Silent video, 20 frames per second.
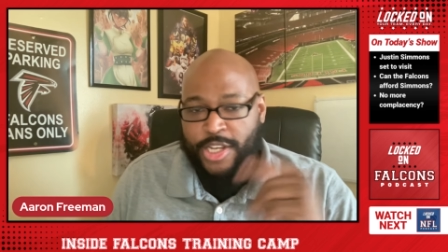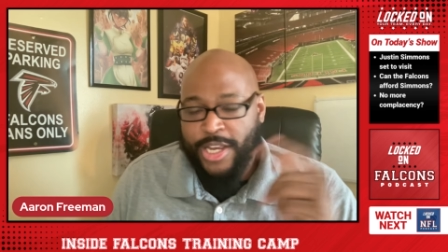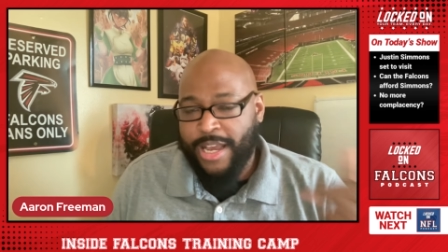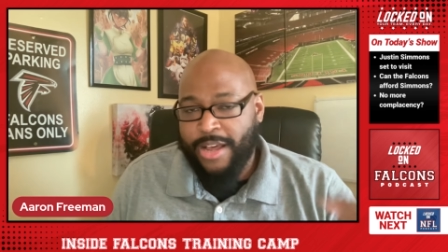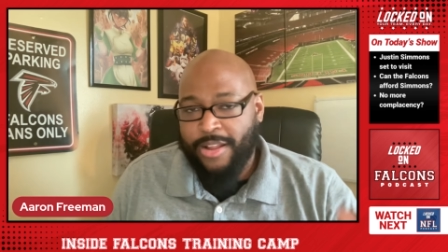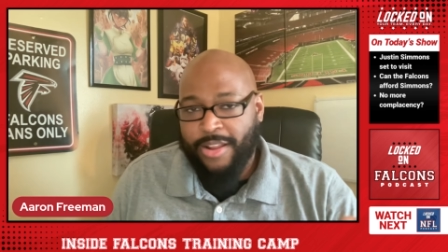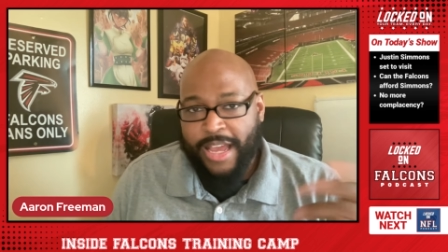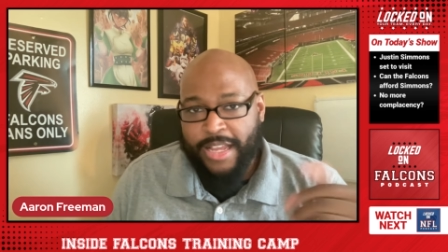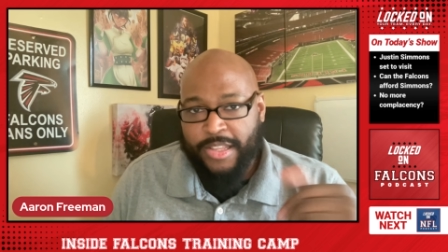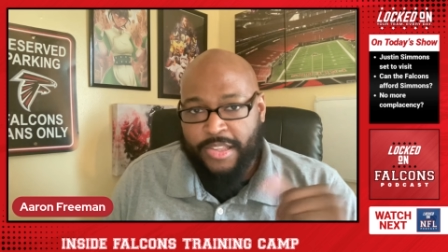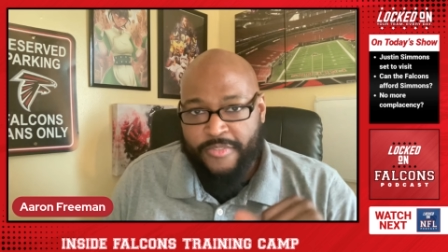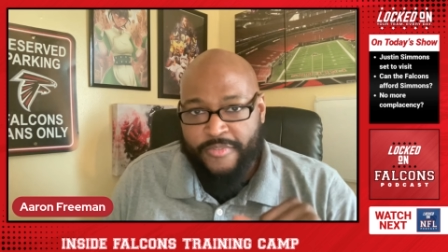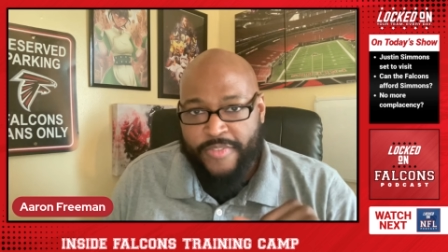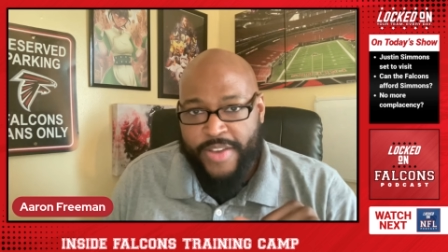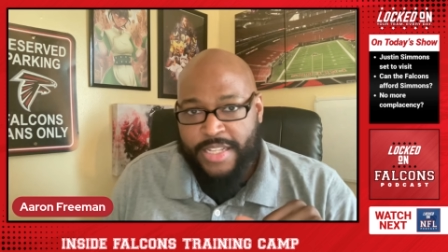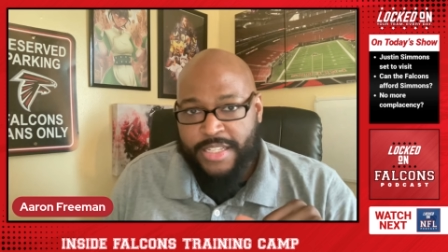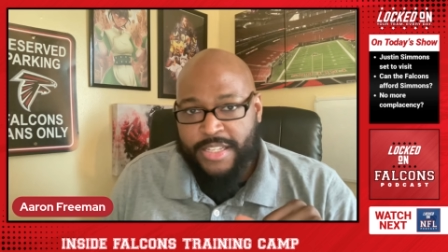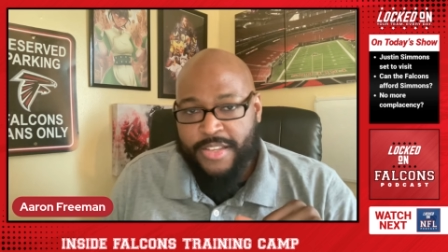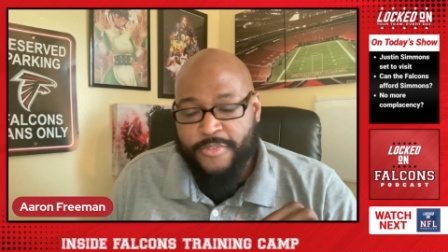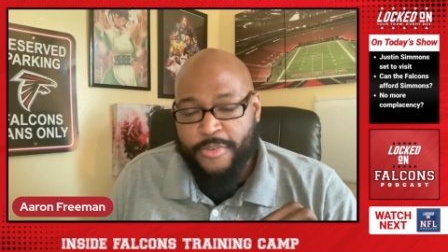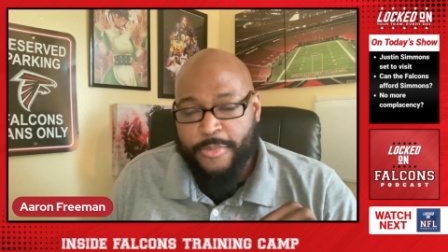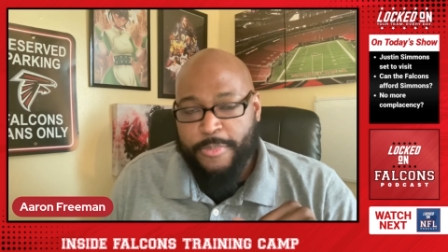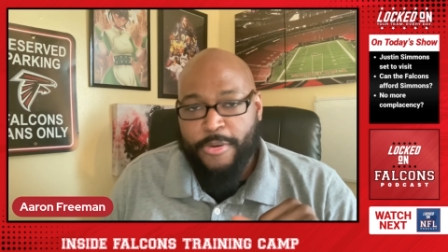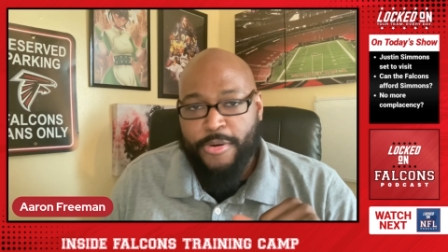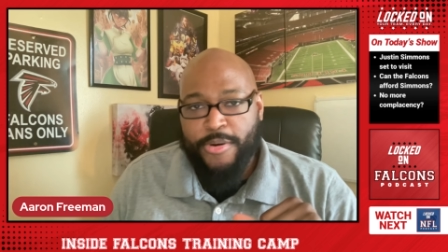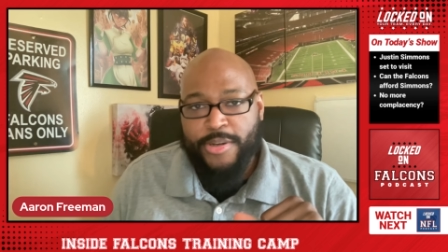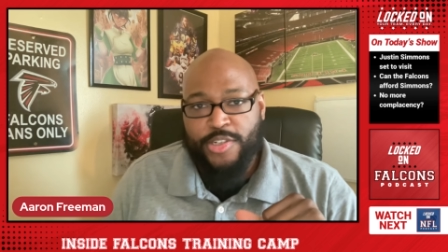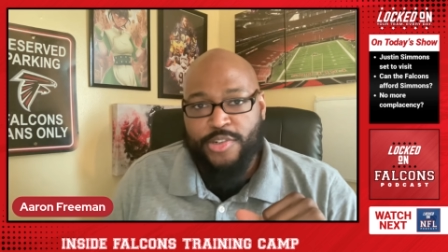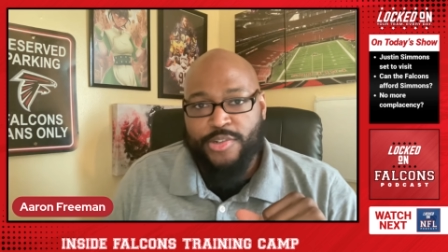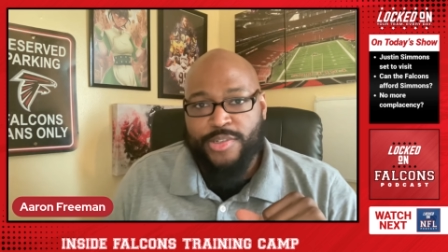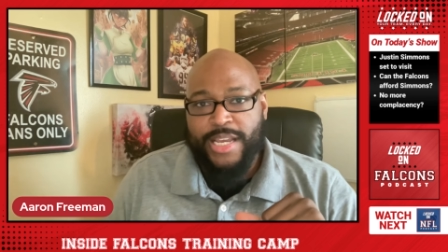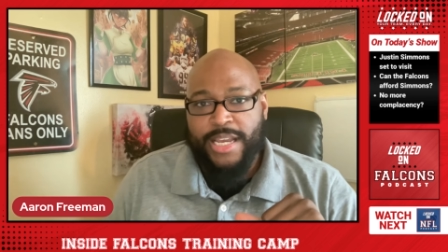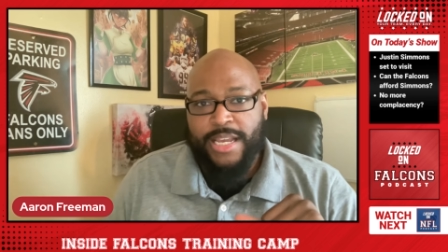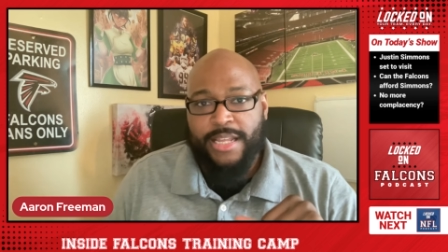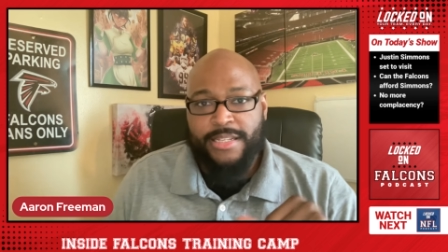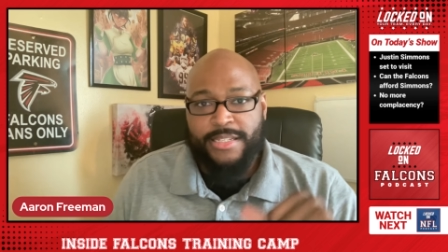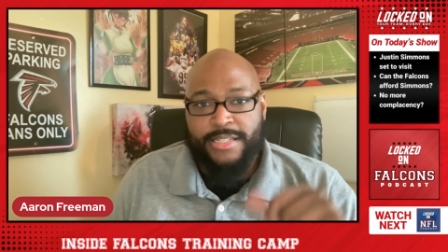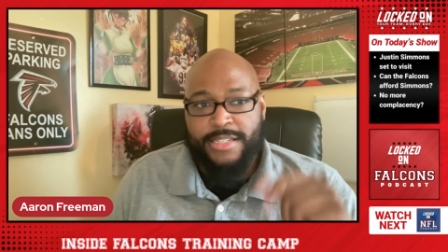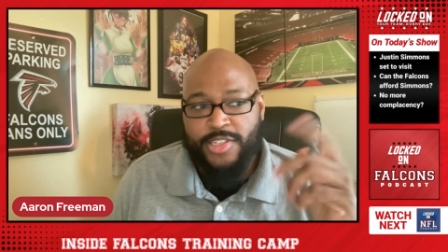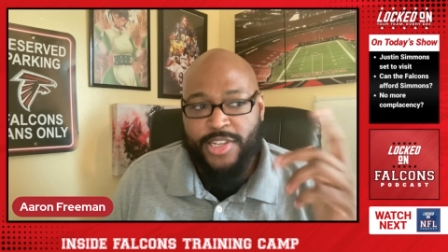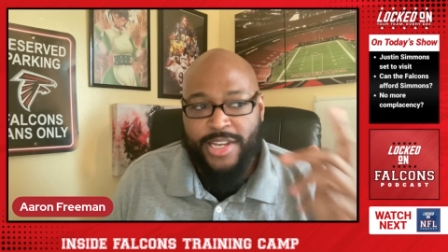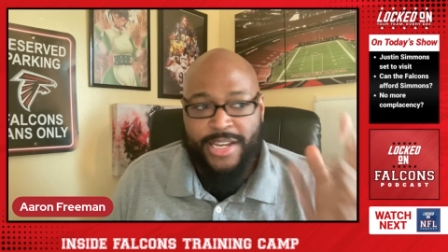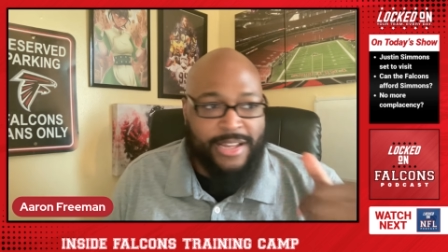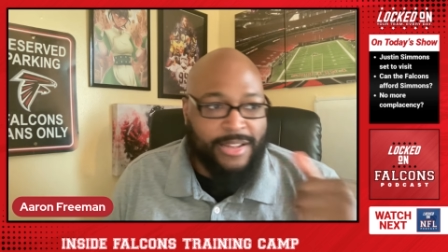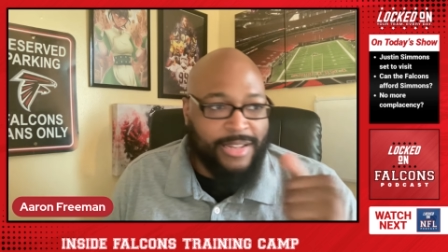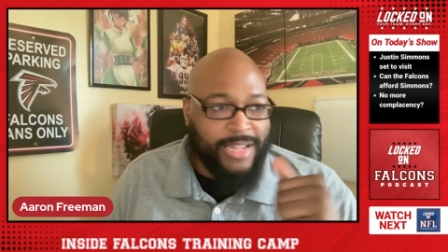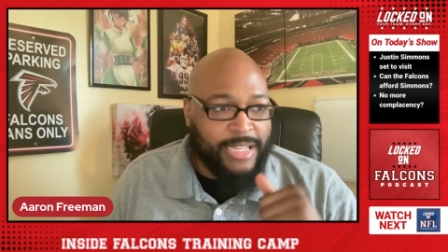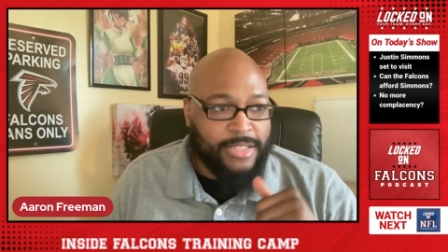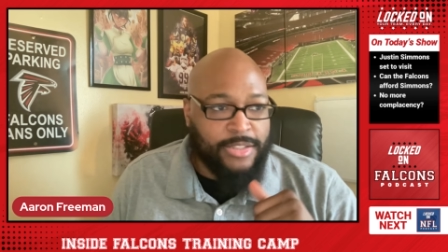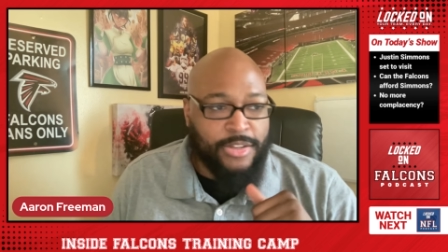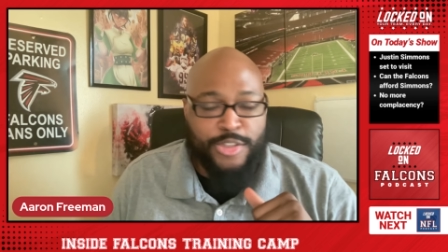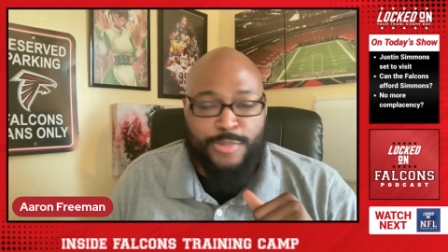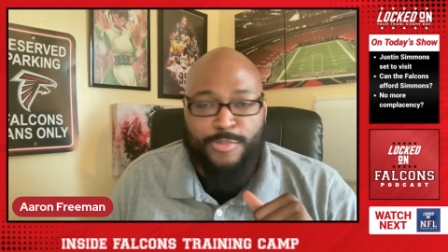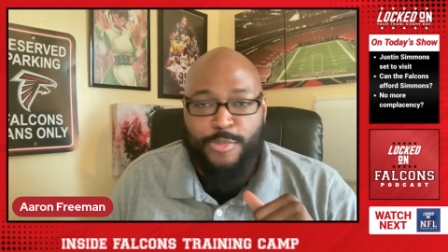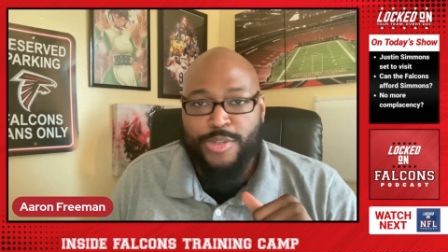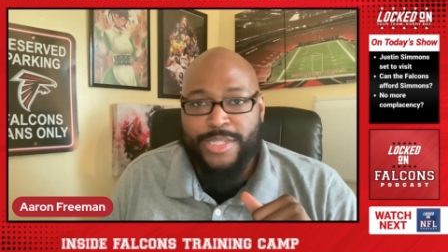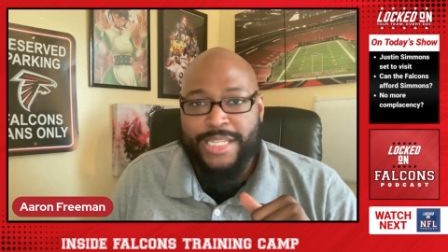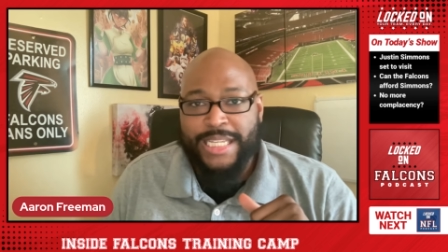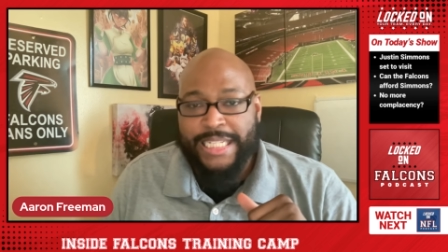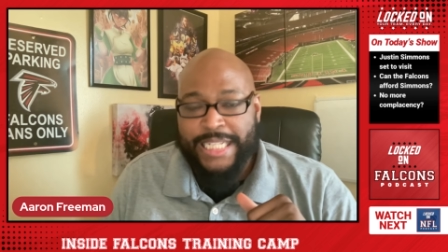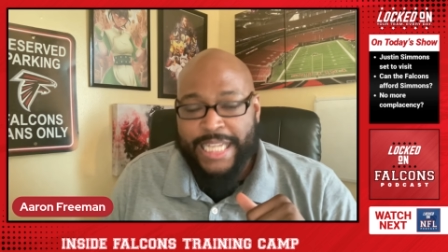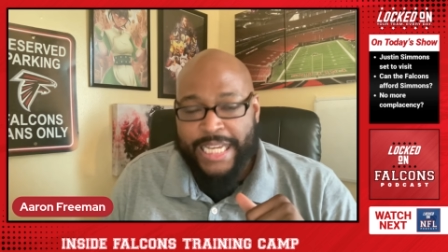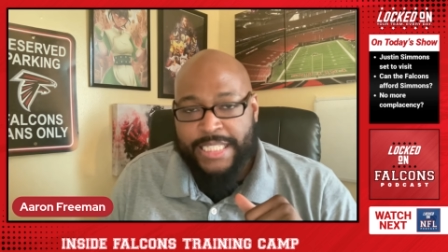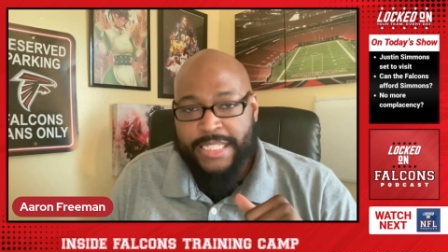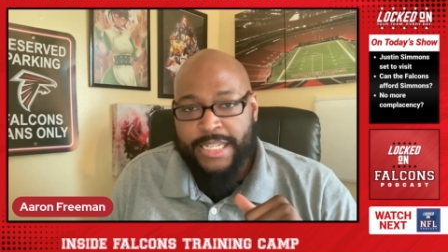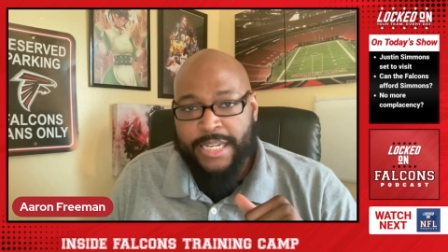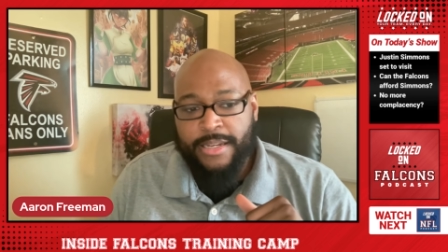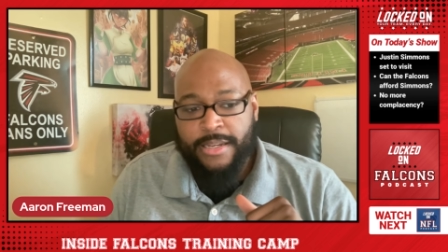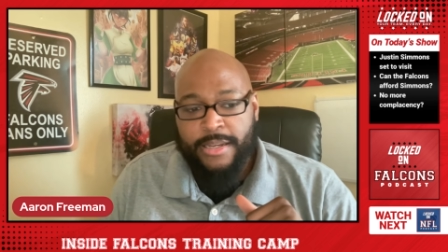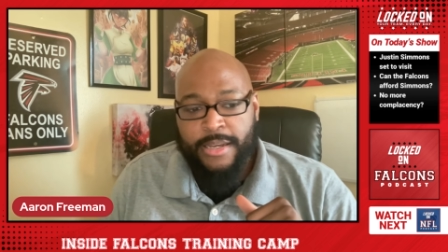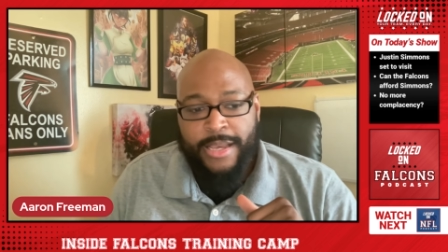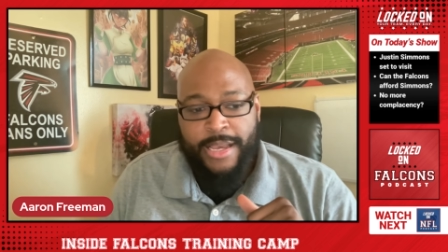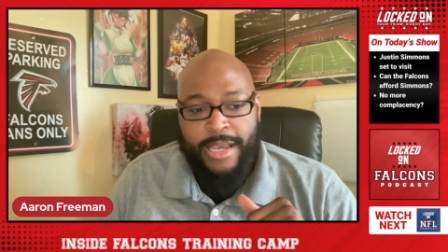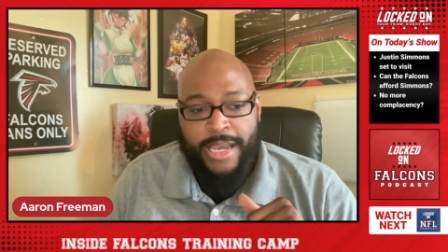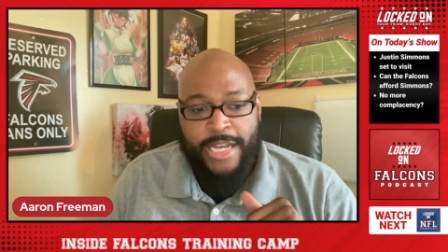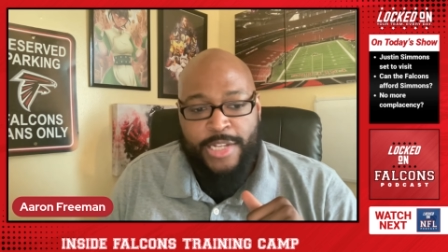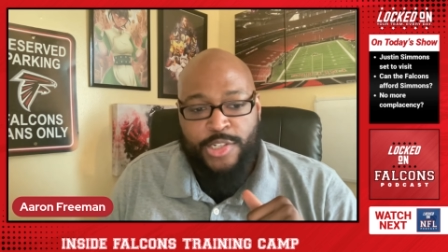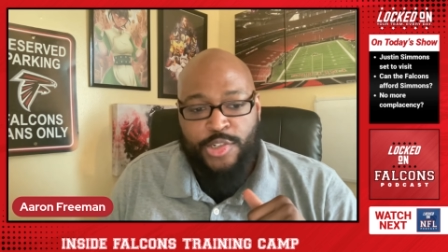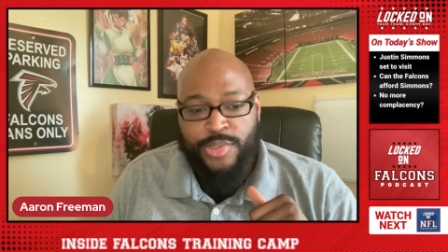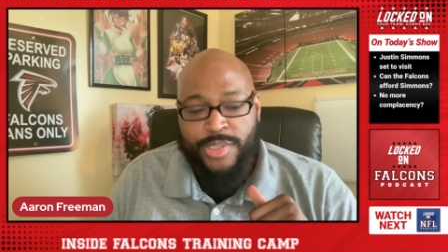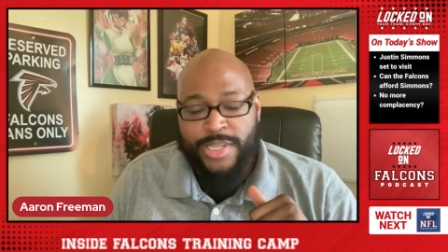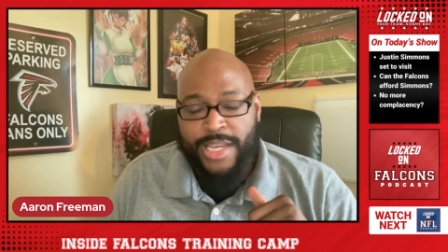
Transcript: Check out Locked On Fantasy Football as your second listen. Check out Locked On Sports Atlanta as your